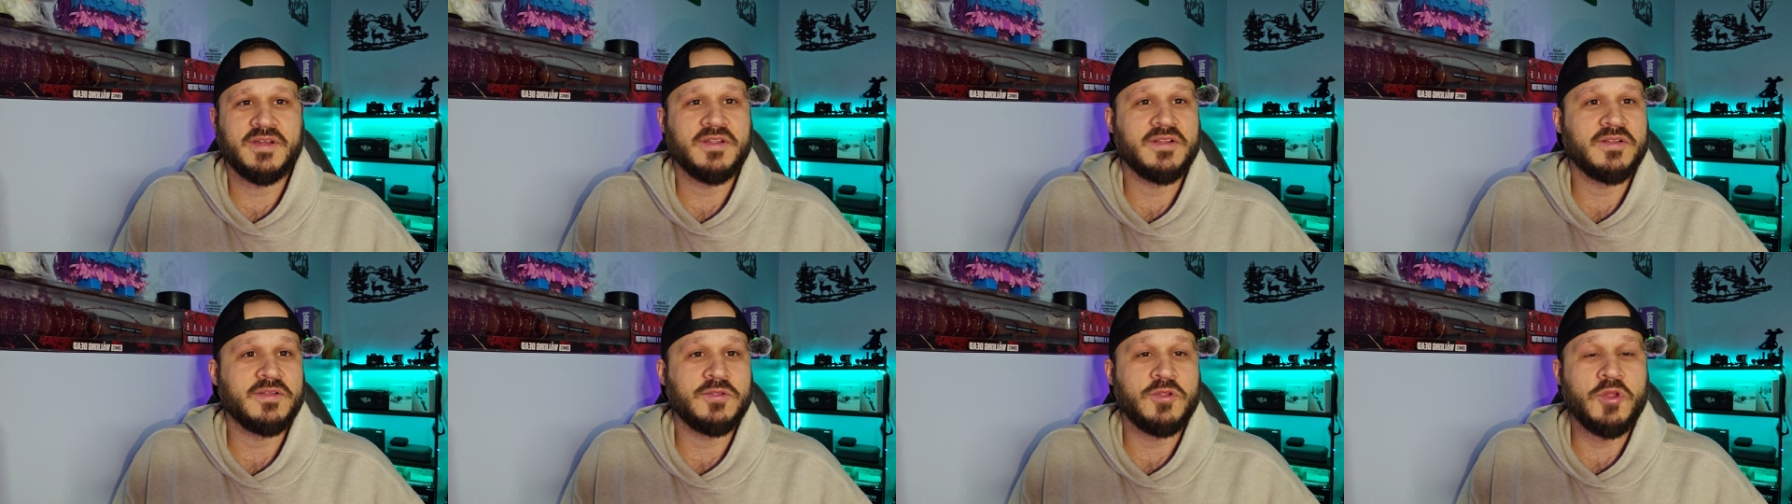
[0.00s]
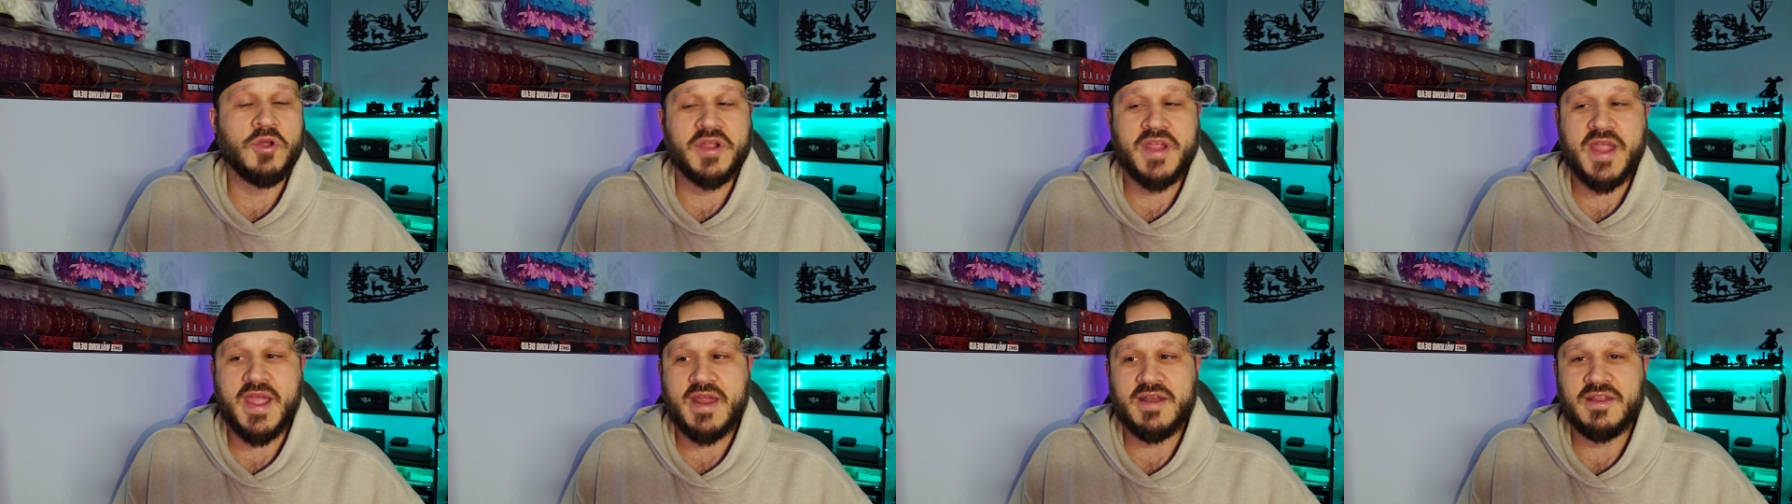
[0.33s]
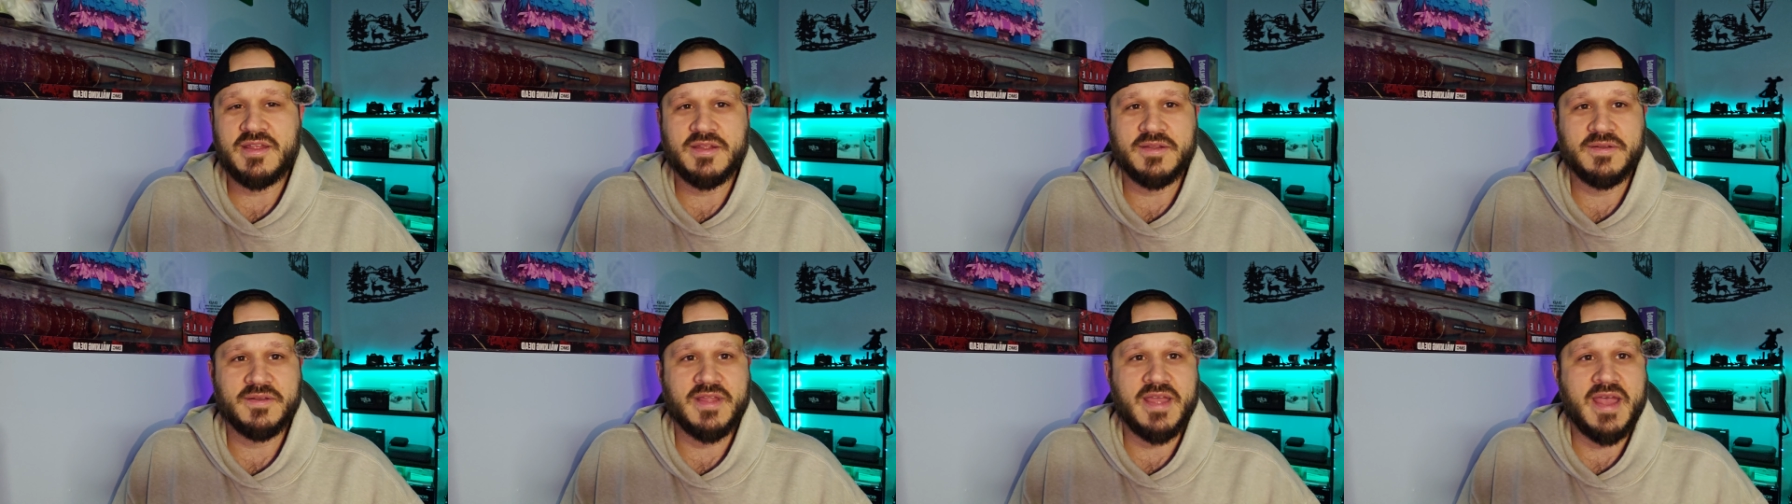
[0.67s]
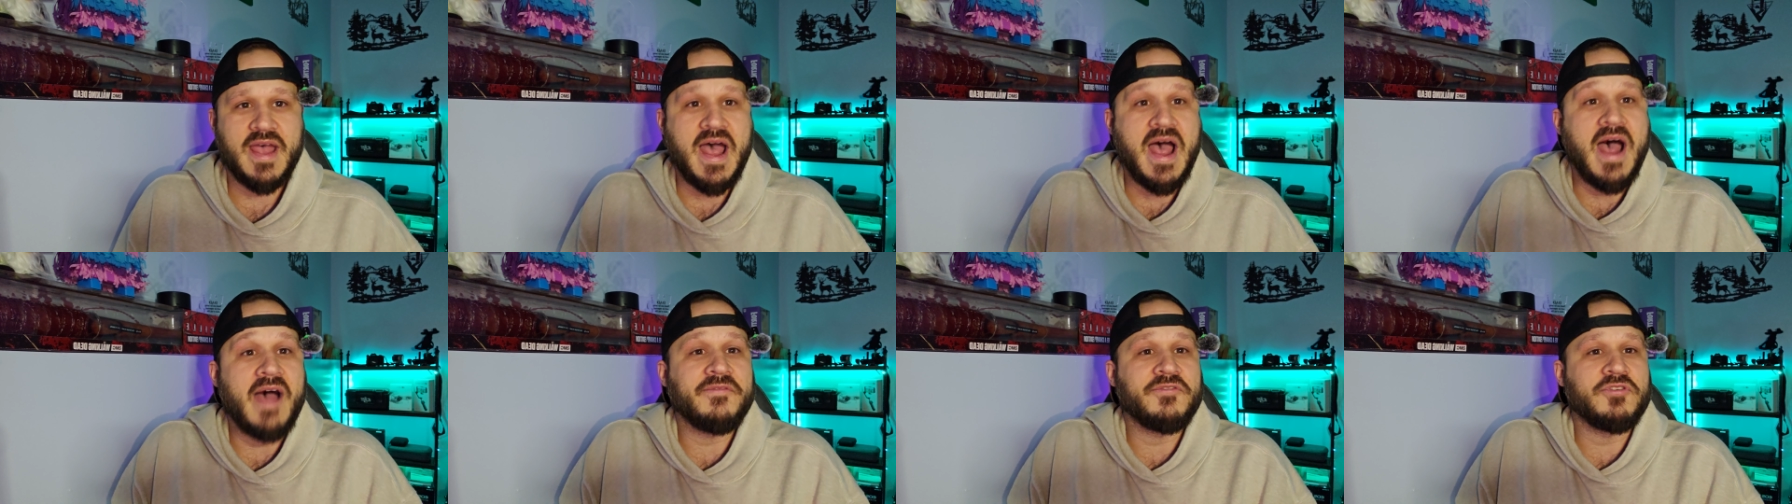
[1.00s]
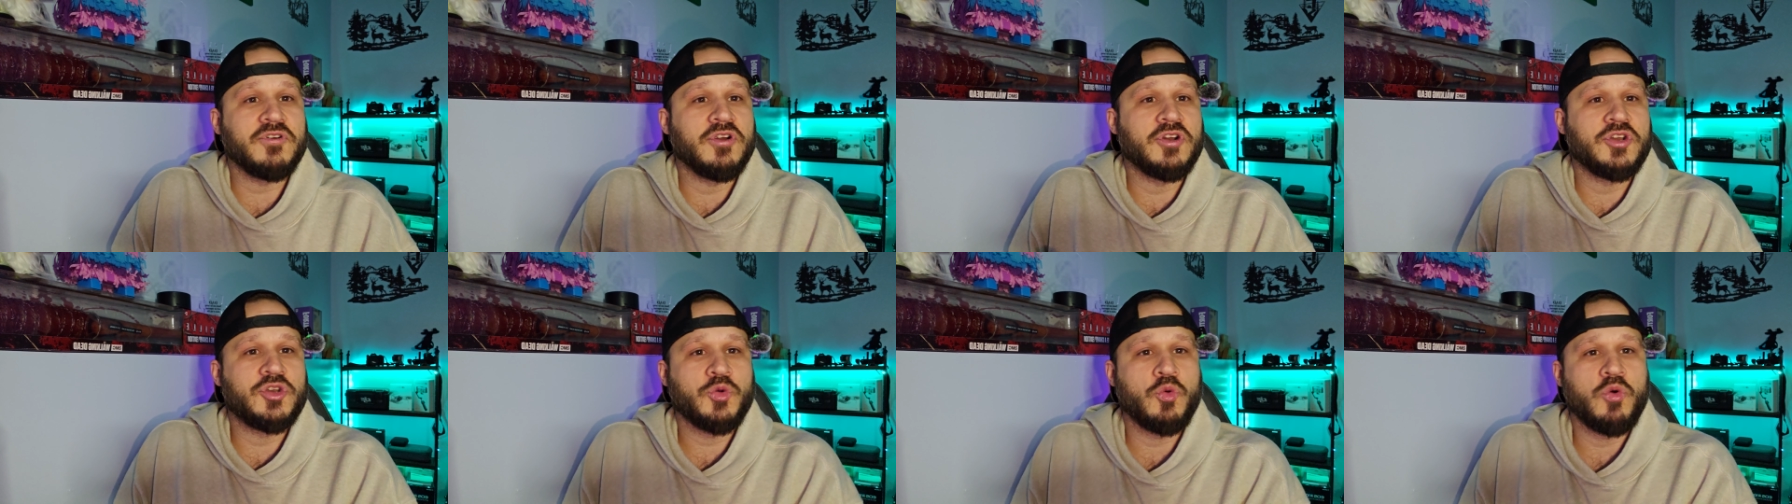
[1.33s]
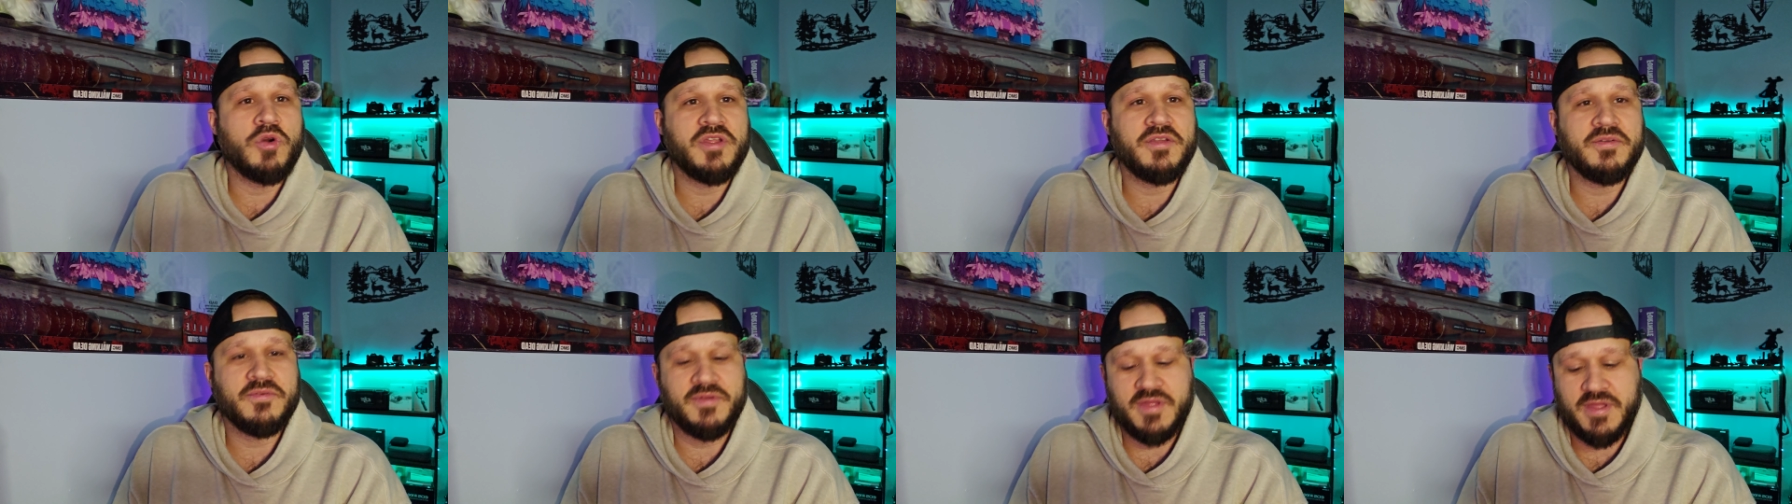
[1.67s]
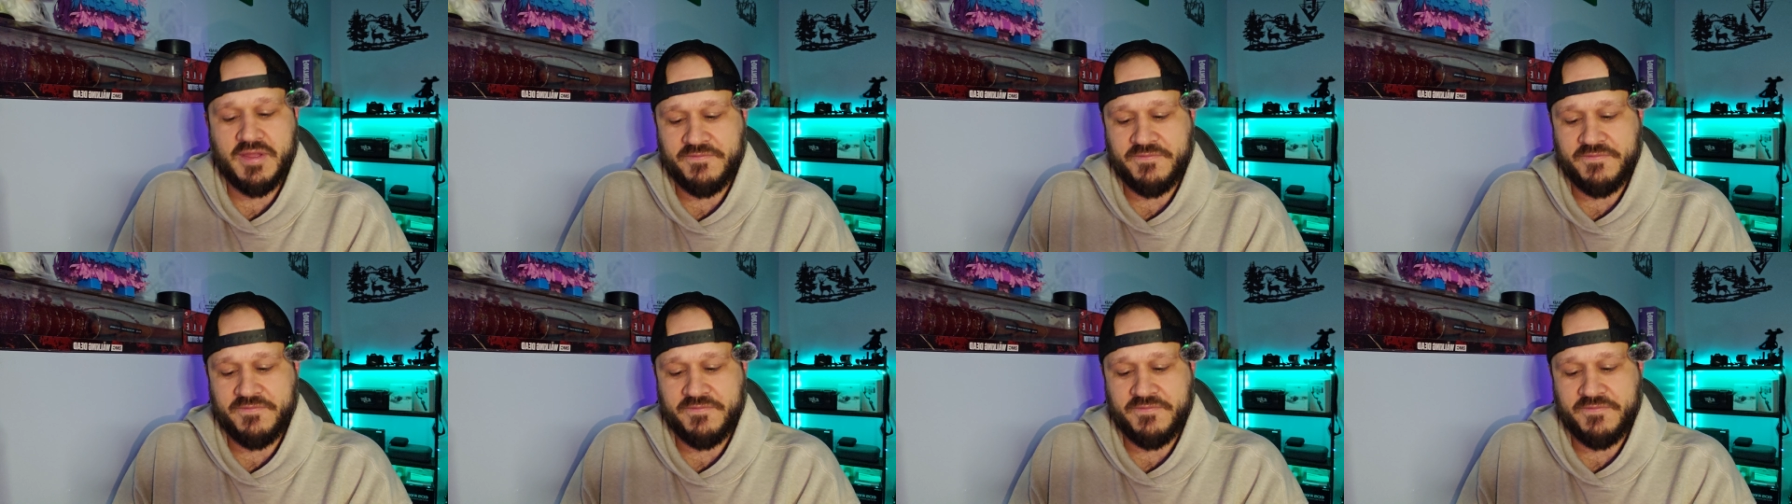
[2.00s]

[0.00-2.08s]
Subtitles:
Look at it after a 20